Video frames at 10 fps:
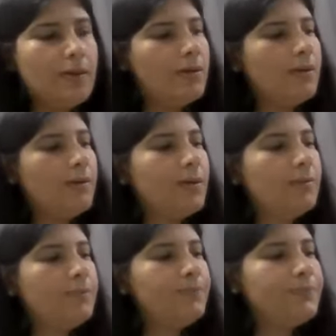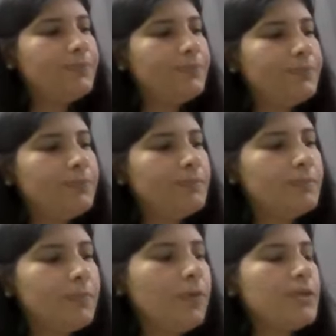um,
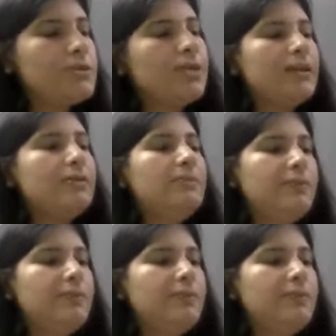okay, so that a